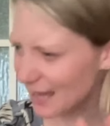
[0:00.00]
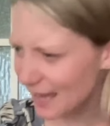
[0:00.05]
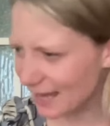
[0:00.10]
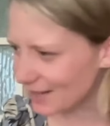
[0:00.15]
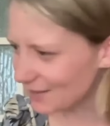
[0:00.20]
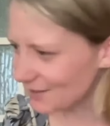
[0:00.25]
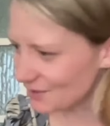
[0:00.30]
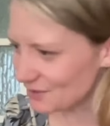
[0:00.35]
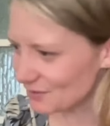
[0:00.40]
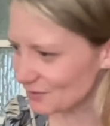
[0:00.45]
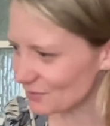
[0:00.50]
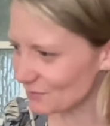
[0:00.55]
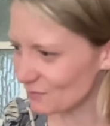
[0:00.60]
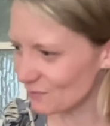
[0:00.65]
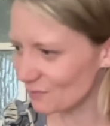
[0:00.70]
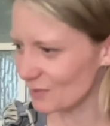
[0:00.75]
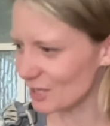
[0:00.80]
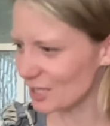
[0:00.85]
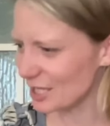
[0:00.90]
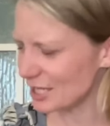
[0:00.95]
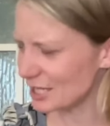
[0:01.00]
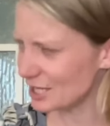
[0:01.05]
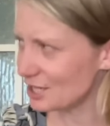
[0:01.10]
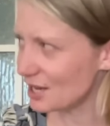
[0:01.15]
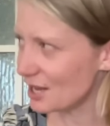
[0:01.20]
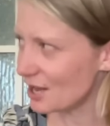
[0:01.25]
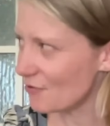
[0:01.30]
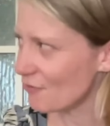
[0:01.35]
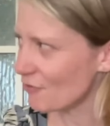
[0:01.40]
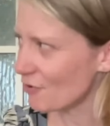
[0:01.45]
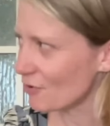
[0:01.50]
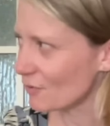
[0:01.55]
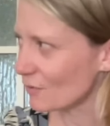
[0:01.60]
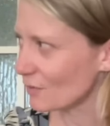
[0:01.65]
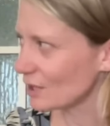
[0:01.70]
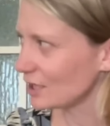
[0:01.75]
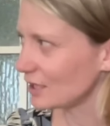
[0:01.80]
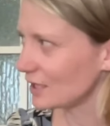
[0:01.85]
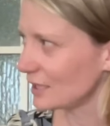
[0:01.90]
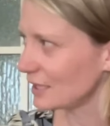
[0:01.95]
and we never
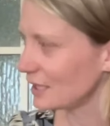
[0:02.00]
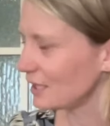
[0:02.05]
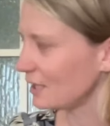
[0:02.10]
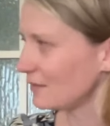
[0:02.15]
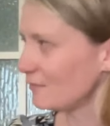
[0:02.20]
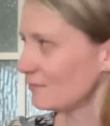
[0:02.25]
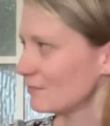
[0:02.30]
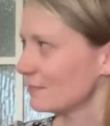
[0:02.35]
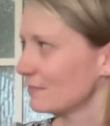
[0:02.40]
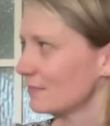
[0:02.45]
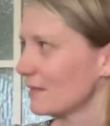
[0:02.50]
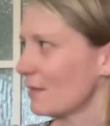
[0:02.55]
really.